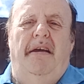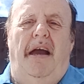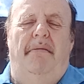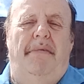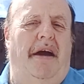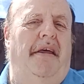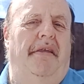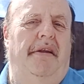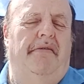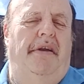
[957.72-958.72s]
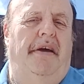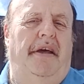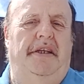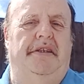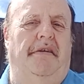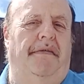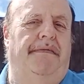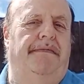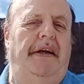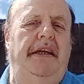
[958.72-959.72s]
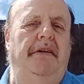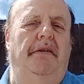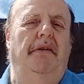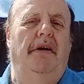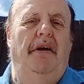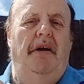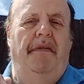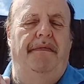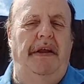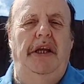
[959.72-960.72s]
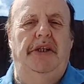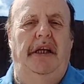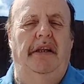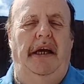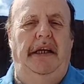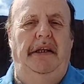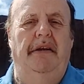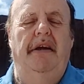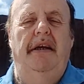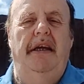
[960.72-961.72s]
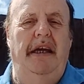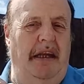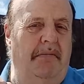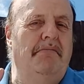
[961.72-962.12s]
A marathon runner has the final finishing line in